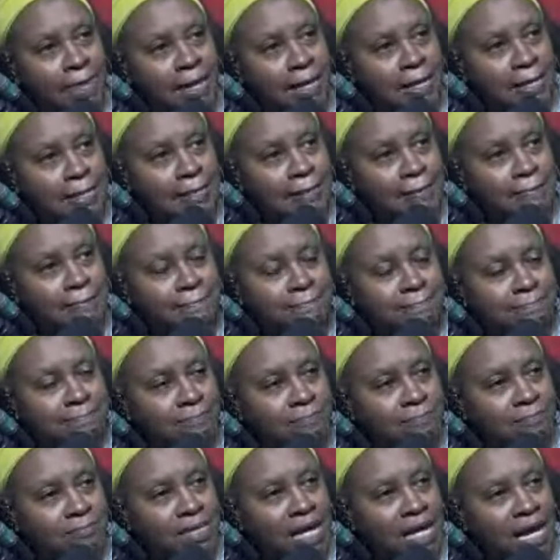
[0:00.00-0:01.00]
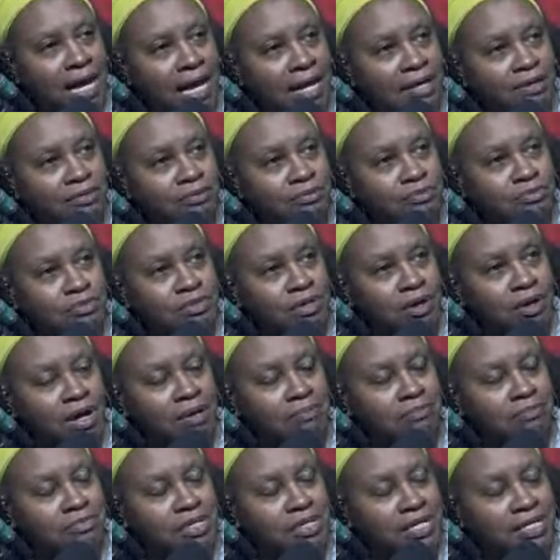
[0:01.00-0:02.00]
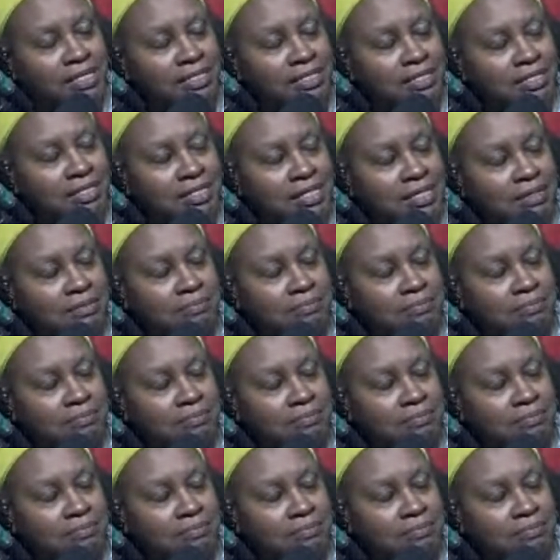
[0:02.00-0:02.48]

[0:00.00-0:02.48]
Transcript: Um, I don't know. I'm trying to think,